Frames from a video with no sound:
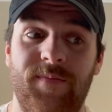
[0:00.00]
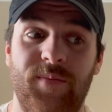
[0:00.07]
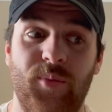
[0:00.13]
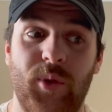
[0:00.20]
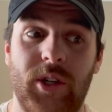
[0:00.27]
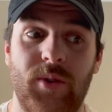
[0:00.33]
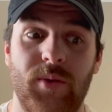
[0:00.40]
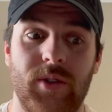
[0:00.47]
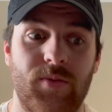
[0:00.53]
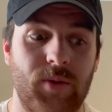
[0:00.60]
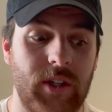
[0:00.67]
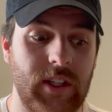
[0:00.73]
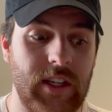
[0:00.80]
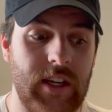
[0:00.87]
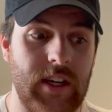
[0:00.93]
which was
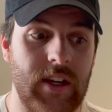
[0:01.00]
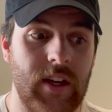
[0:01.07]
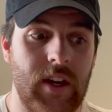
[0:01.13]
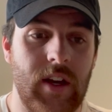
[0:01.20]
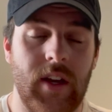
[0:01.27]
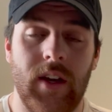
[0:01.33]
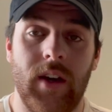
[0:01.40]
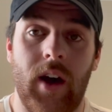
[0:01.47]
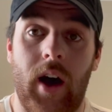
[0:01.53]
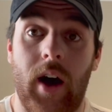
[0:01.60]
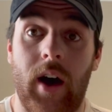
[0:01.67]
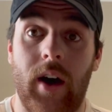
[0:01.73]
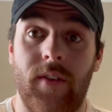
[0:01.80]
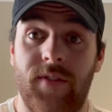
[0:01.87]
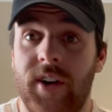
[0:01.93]
really
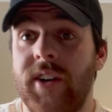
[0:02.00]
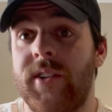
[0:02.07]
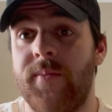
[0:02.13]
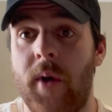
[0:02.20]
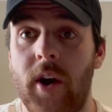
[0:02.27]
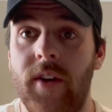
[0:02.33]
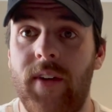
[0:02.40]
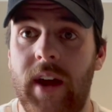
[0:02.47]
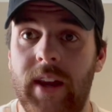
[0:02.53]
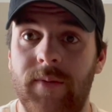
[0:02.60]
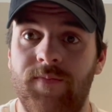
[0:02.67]
very demotivating,